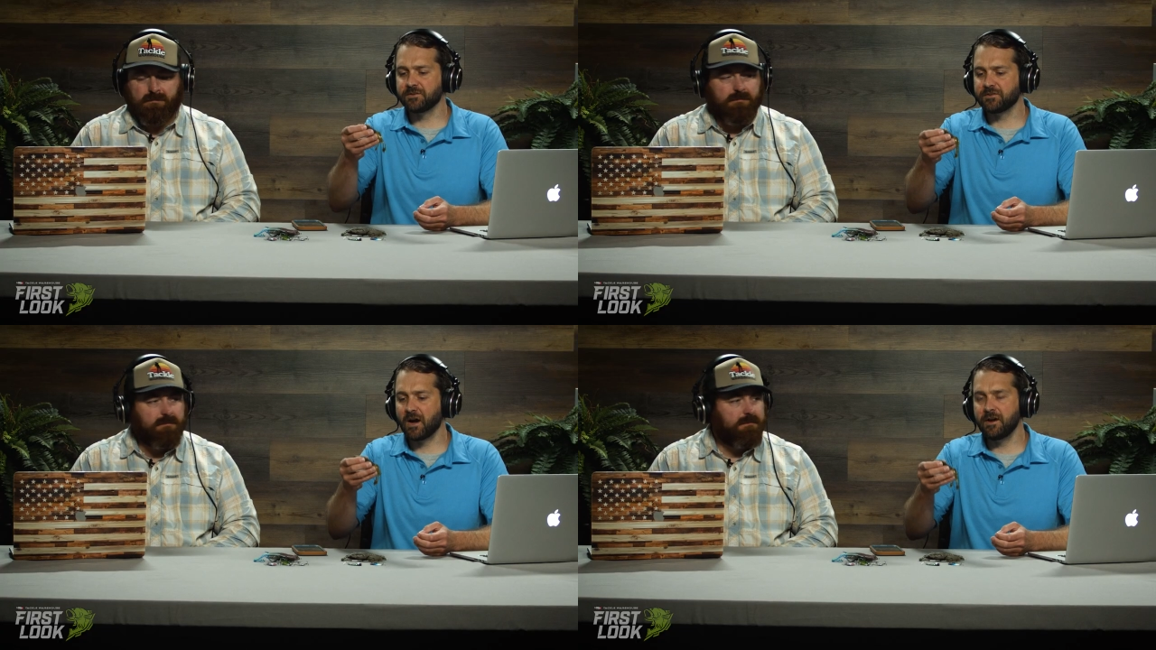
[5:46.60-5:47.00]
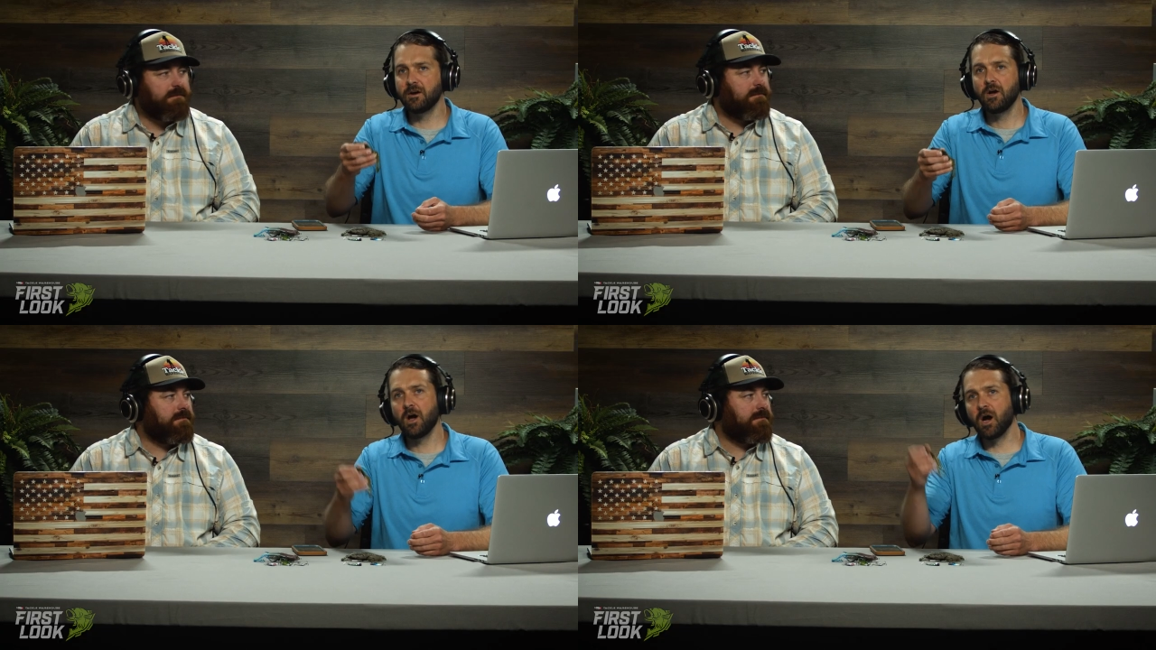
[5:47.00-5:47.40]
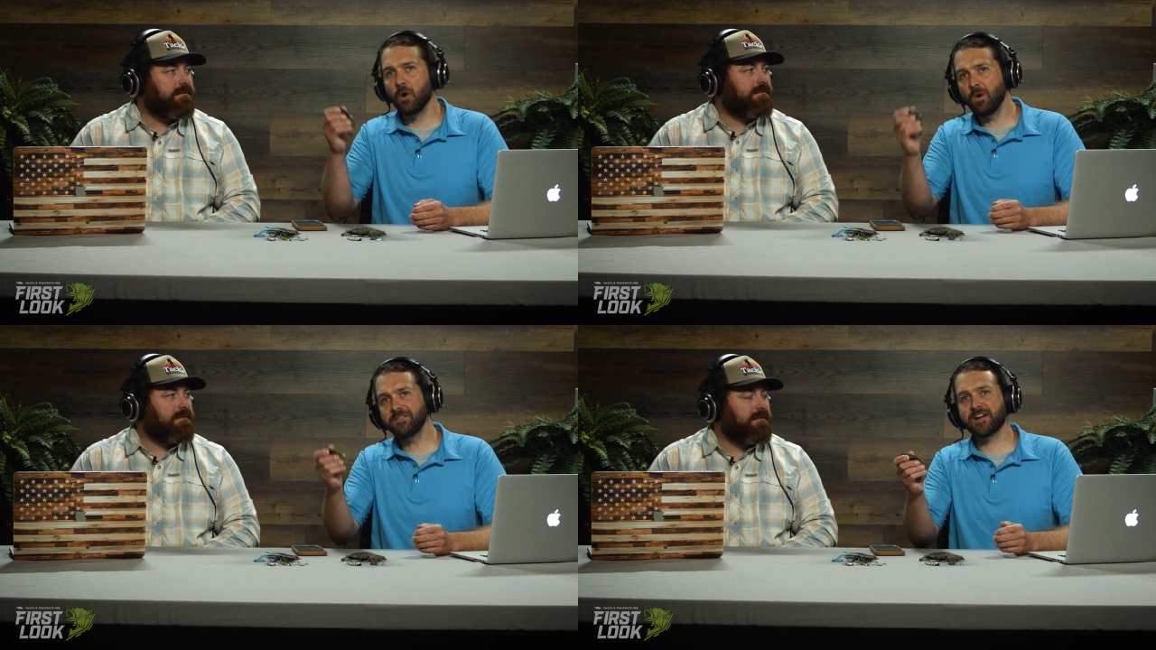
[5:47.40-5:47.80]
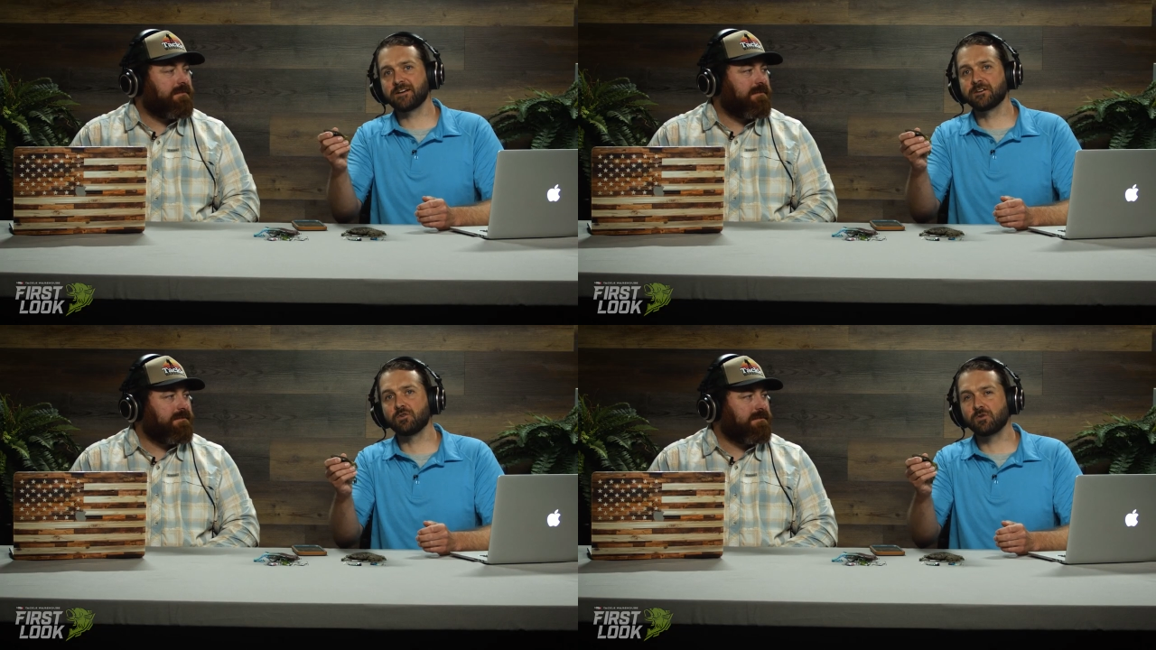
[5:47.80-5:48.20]
Speaker 1: design. Uh, one
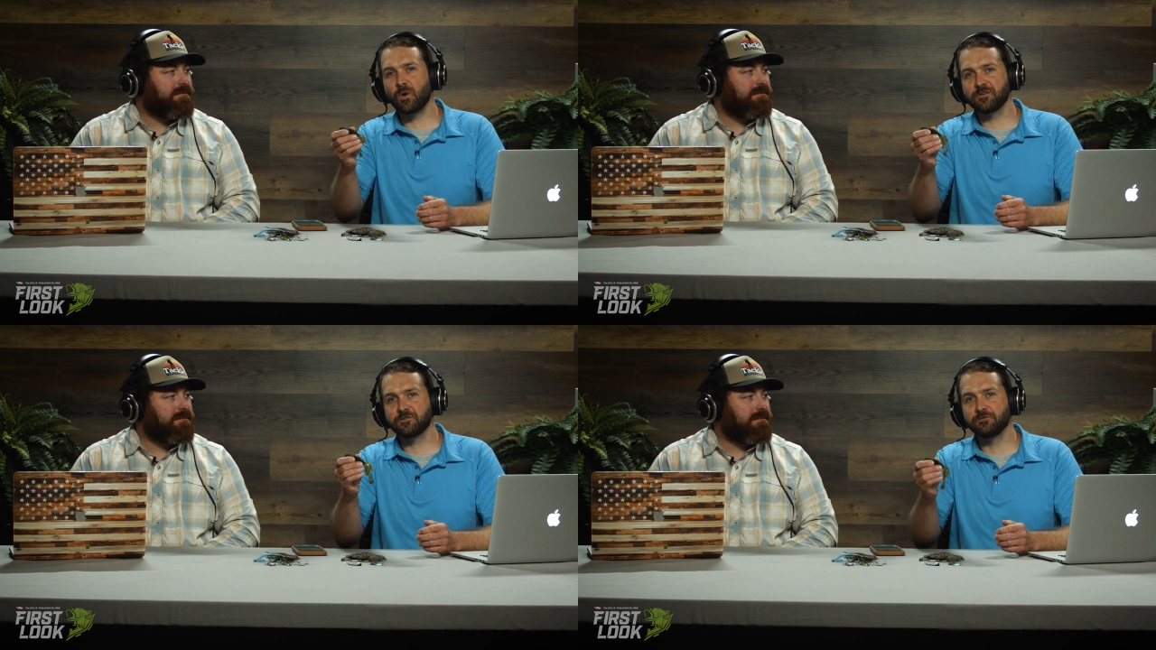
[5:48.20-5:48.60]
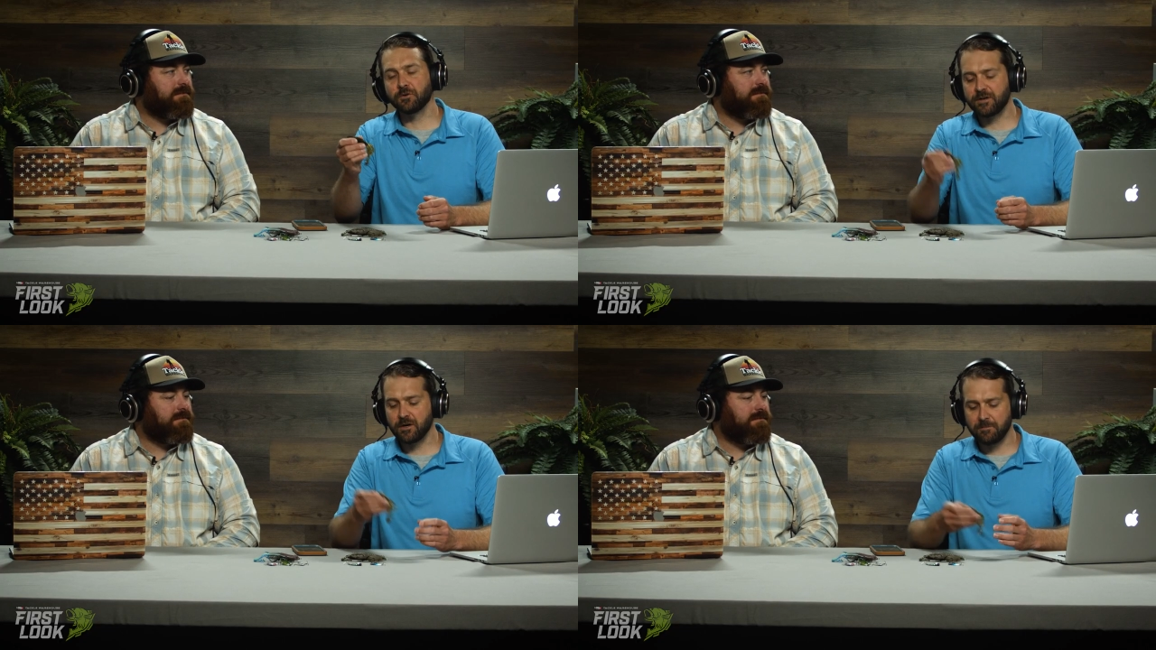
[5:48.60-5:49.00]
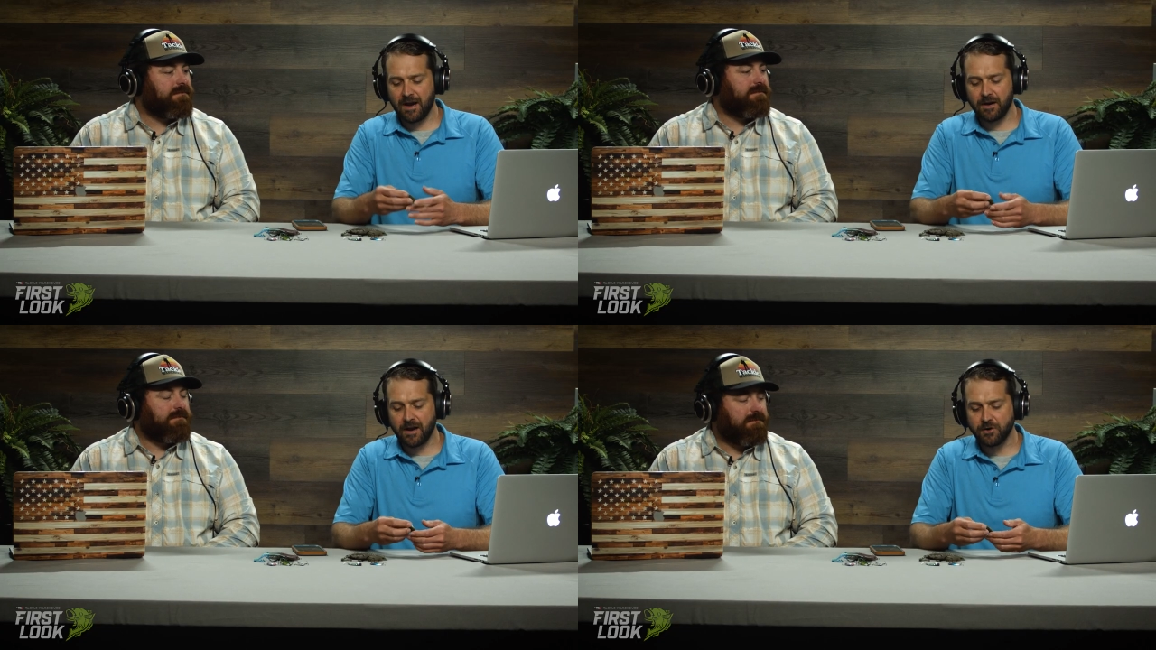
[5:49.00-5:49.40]
technical question for you here, Matt.